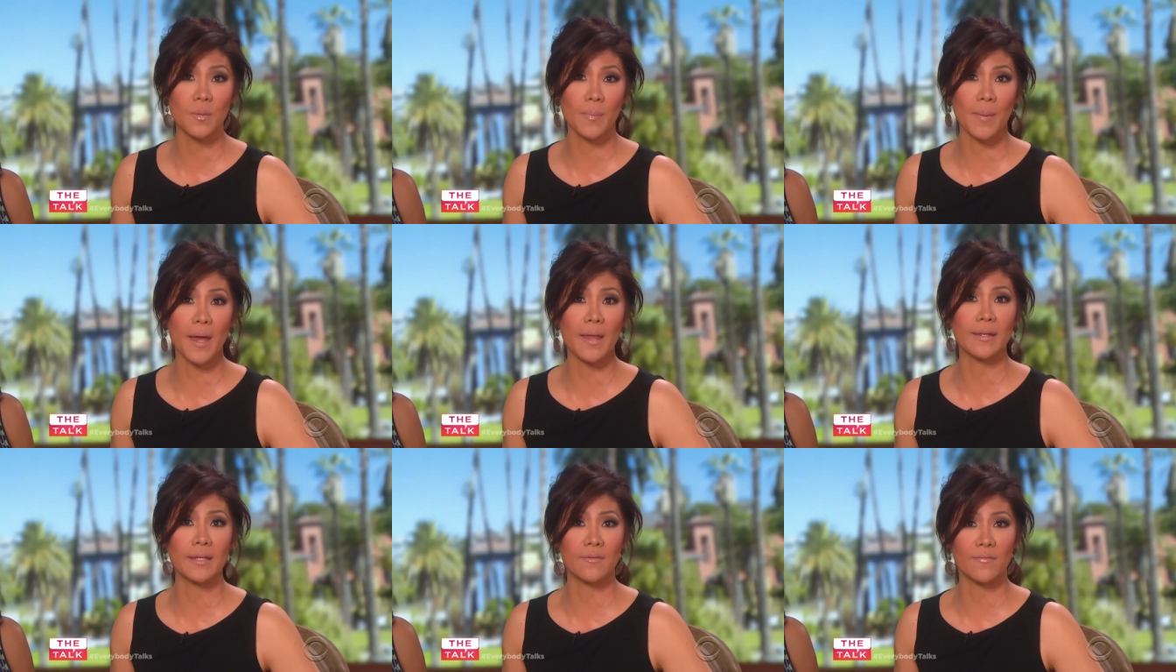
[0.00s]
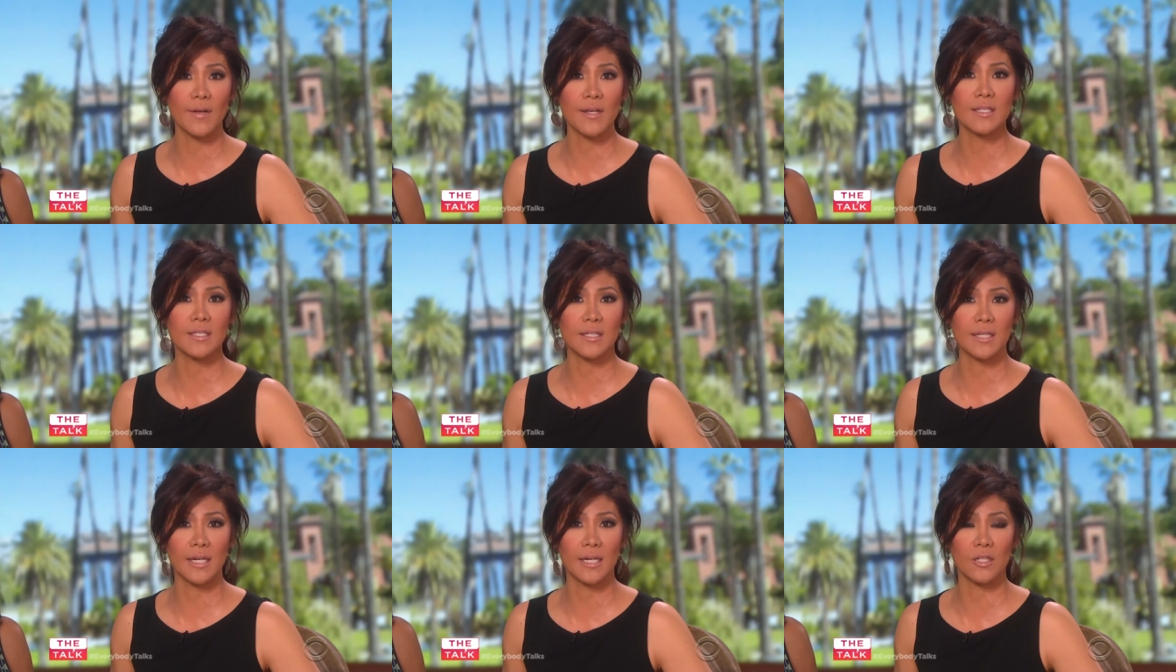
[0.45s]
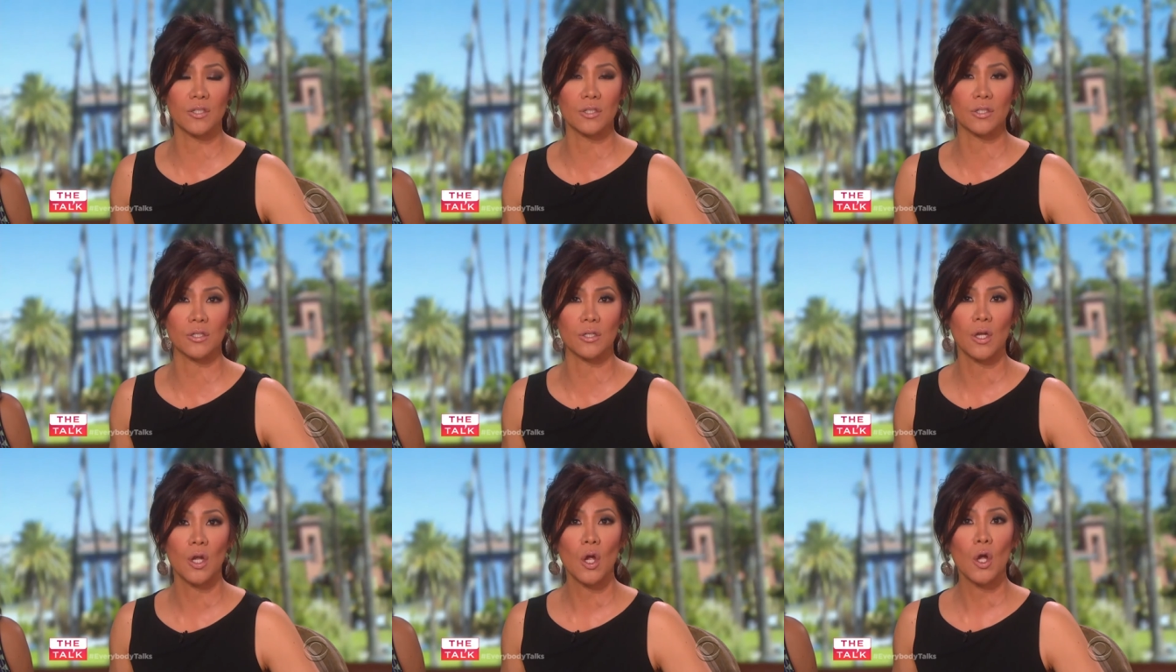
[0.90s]
about the
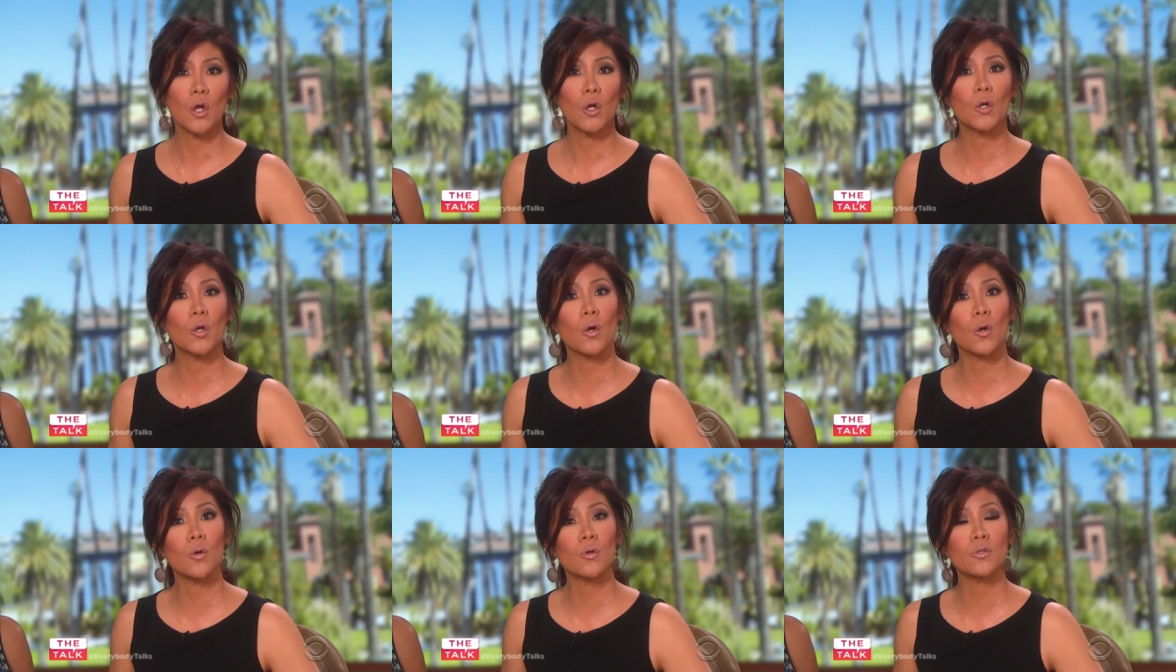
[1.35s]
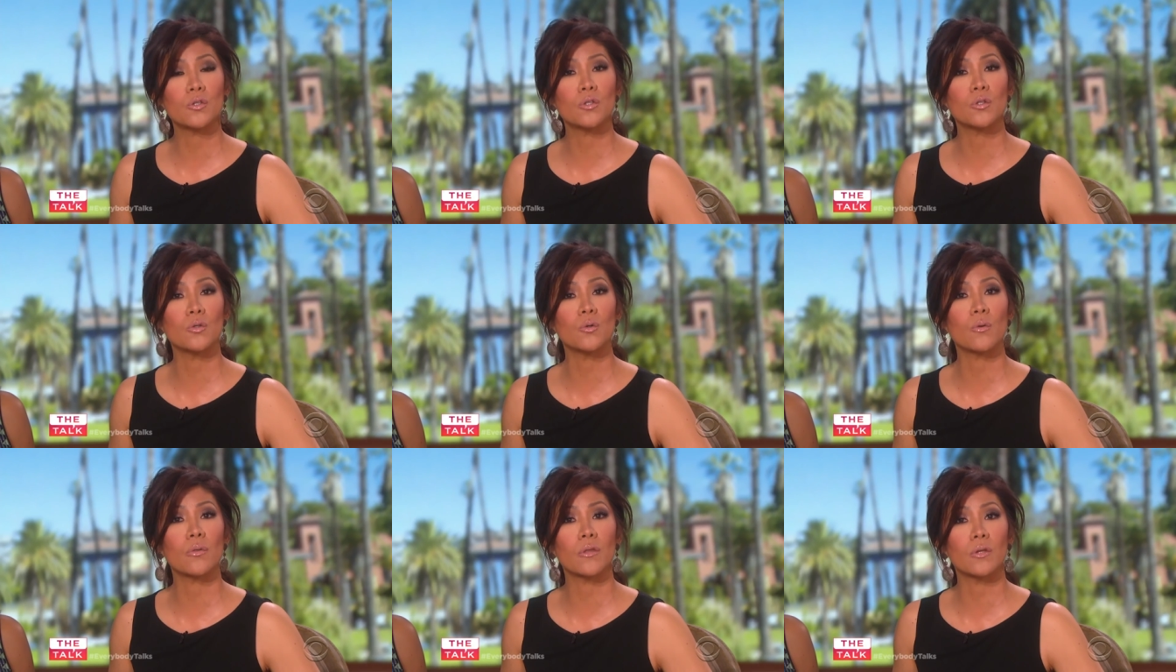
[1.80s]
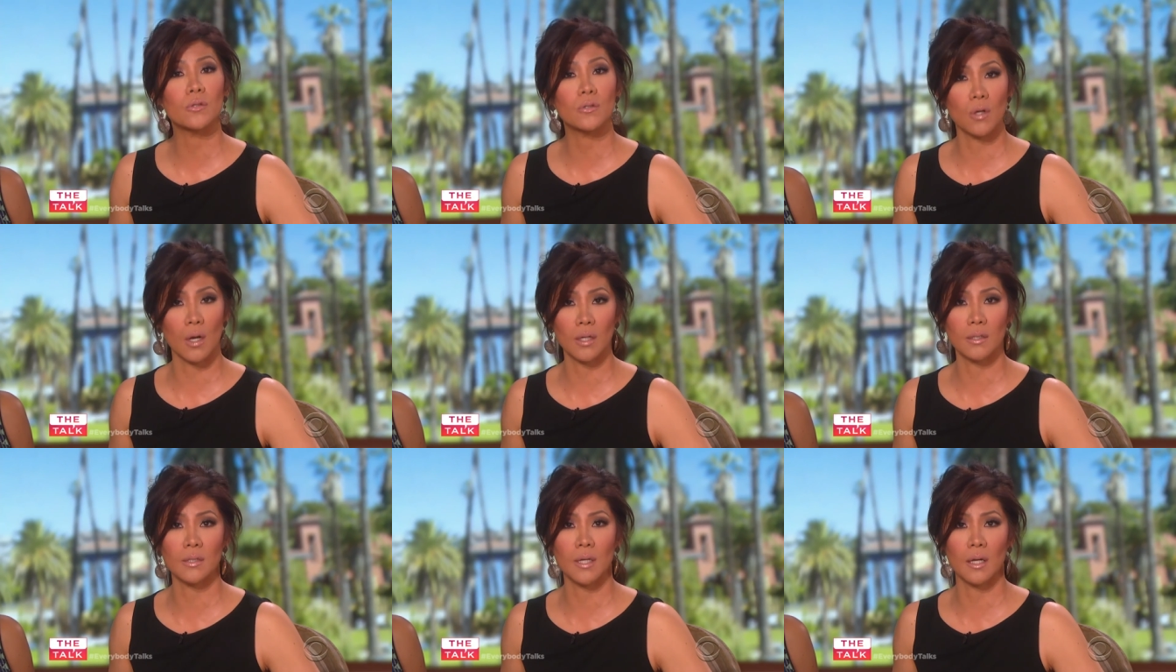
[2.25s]
investigation, go to
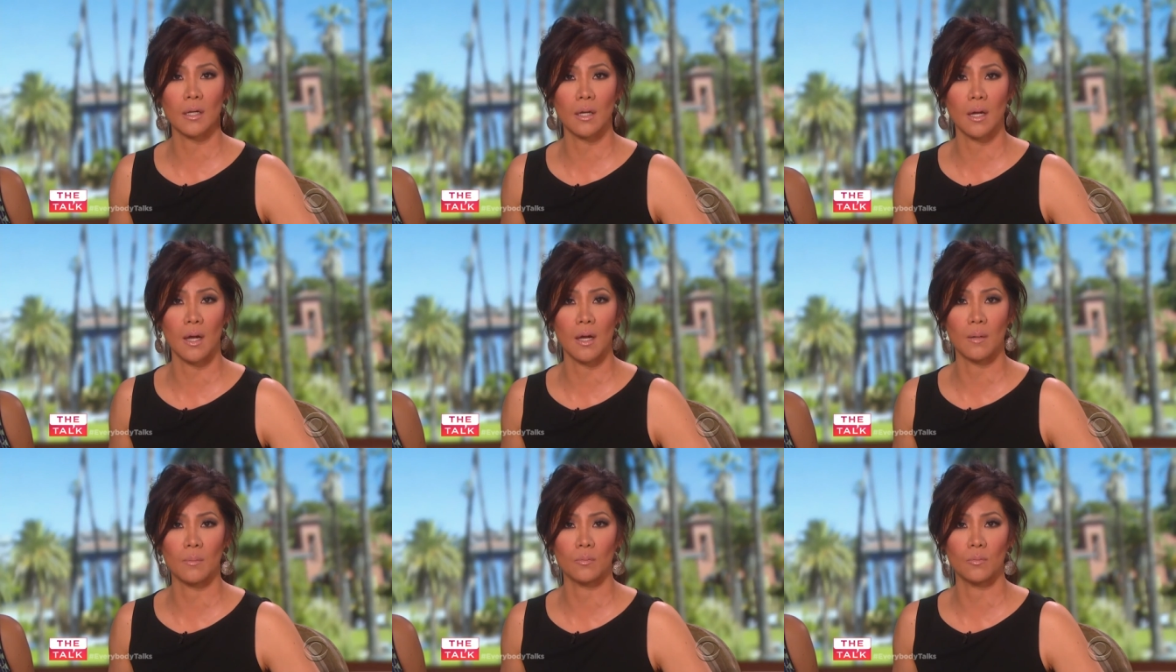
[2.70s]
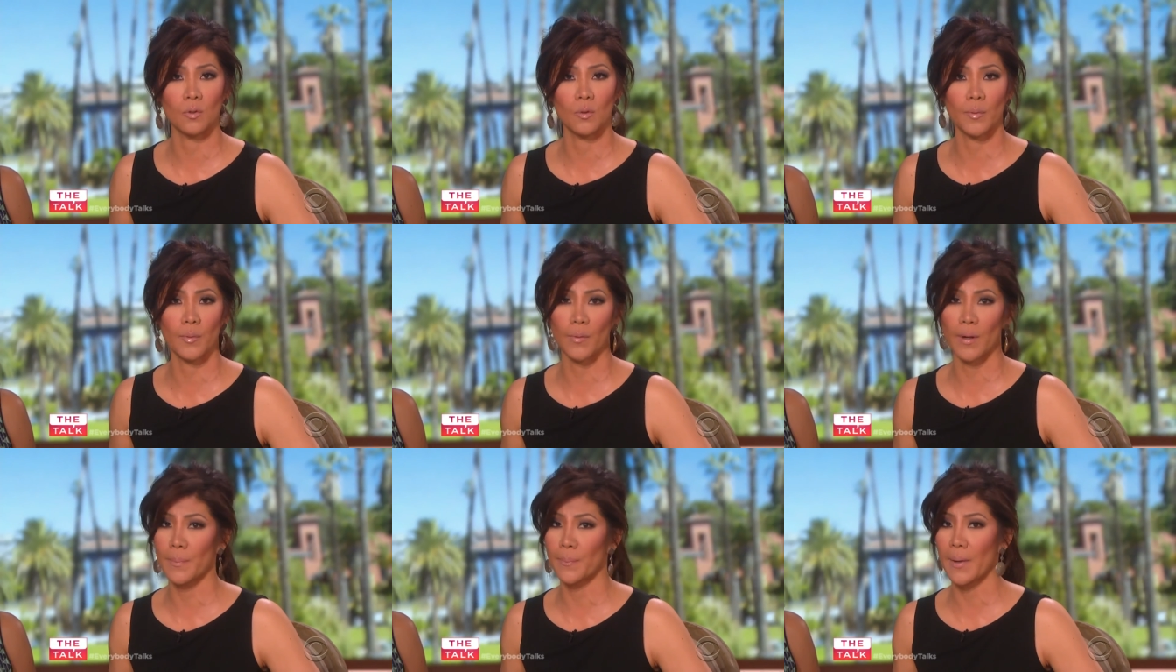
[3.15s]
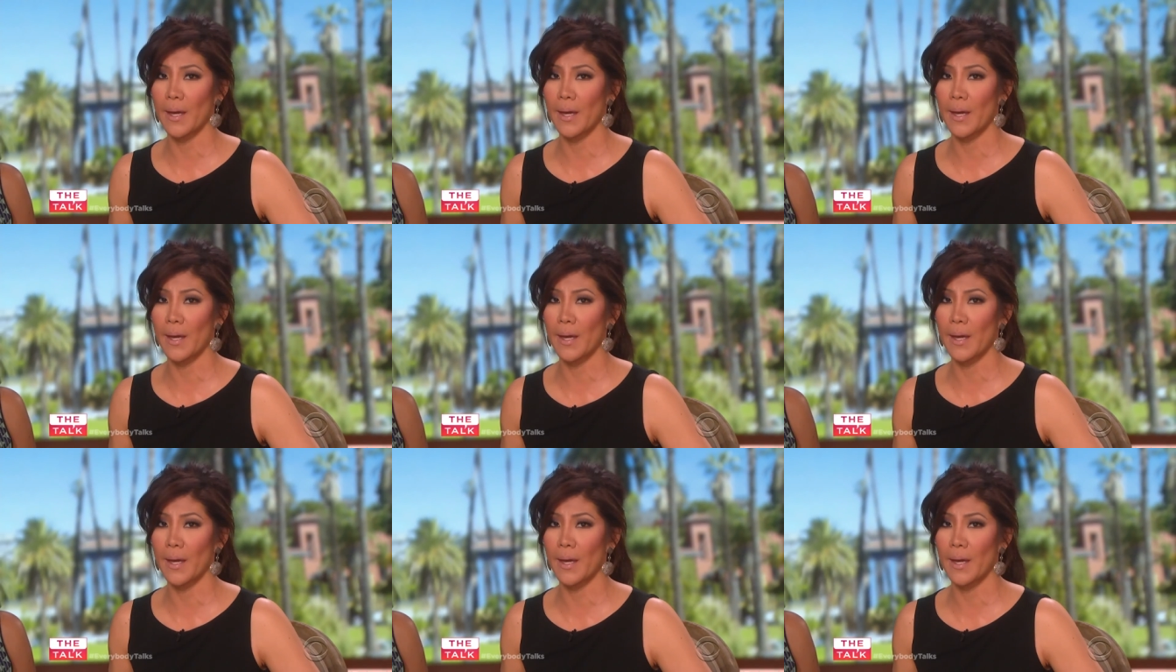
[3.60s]
thetalk.com. We'll be right